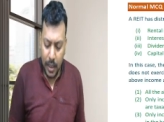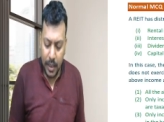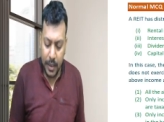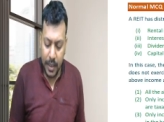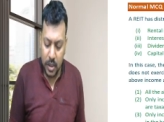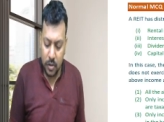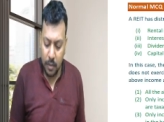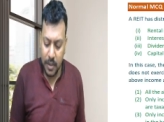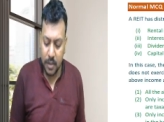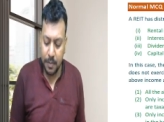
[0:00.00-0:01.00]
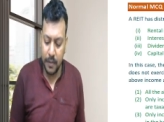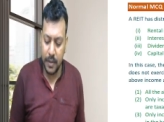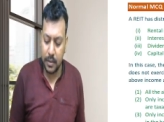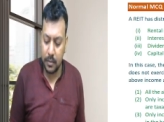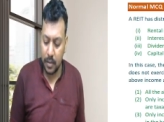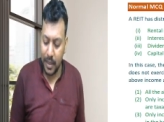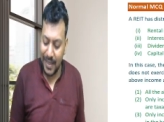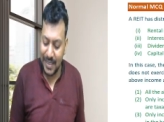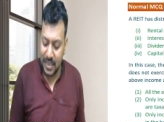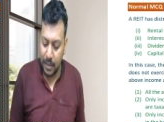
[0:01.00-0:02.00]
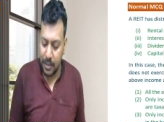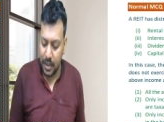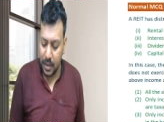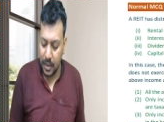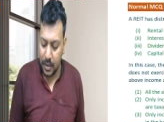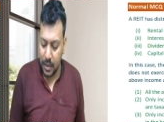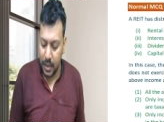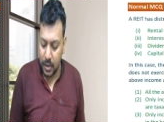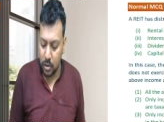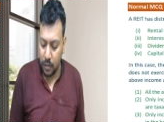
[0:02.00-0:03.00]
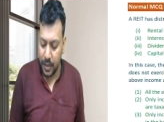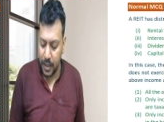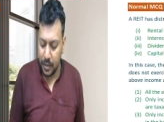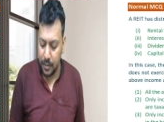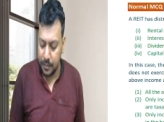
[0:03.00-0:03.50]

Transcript: Interest from SPV exempt in the hands of RIT,